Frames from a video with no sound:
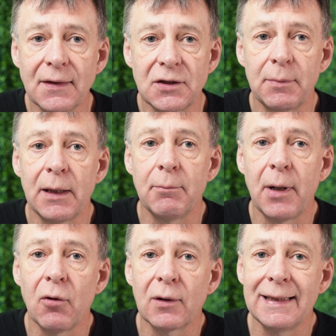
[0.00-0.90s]
this be
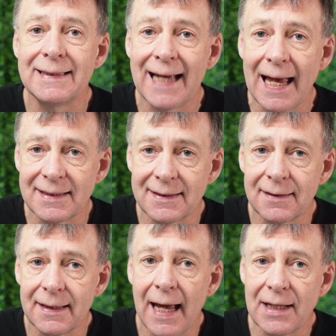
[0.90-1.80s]
empirically
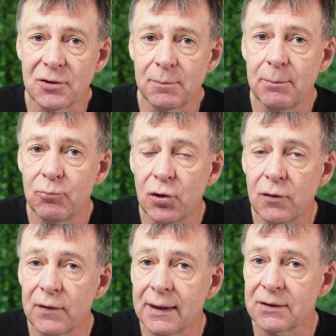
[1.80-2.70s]
tested and hence be
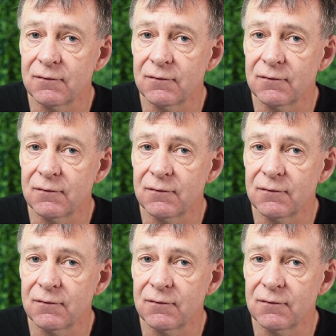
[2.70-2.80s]
proven as